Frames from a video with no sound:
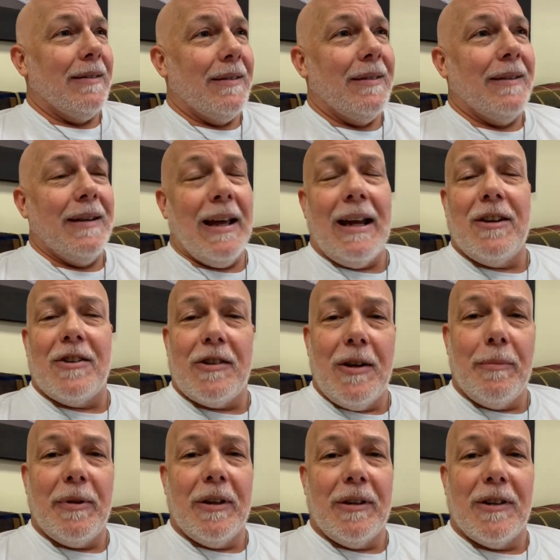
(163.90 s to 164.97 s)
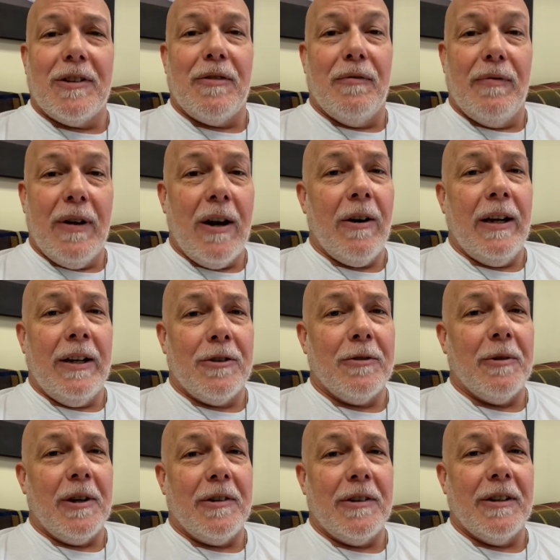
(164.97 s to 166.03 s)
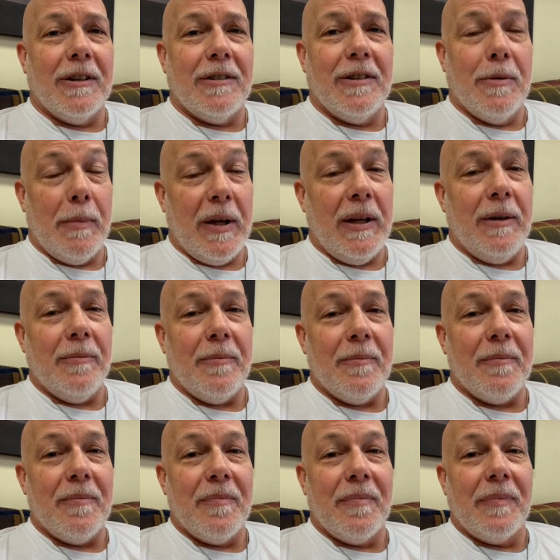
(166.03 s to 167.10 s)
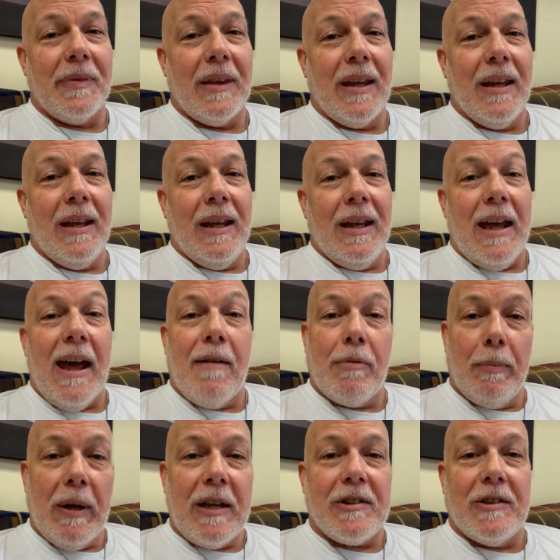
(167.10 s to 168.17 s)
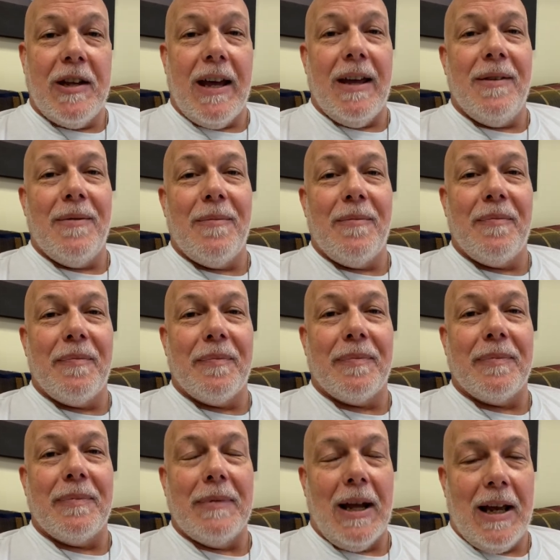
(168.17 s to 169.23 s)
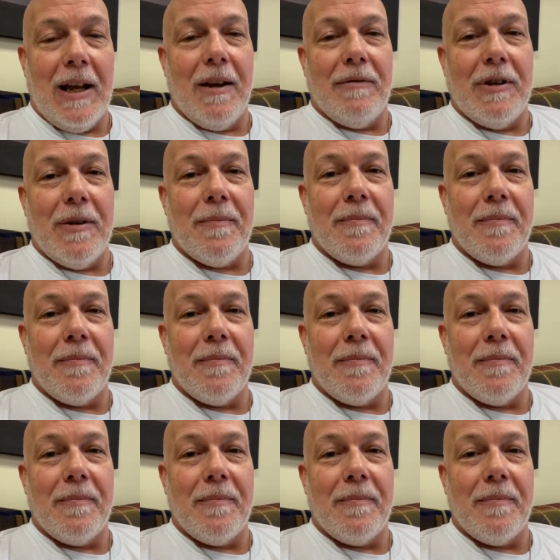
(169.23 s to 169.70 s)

That is something that's very interesting to me. Have a blessed day. I love you.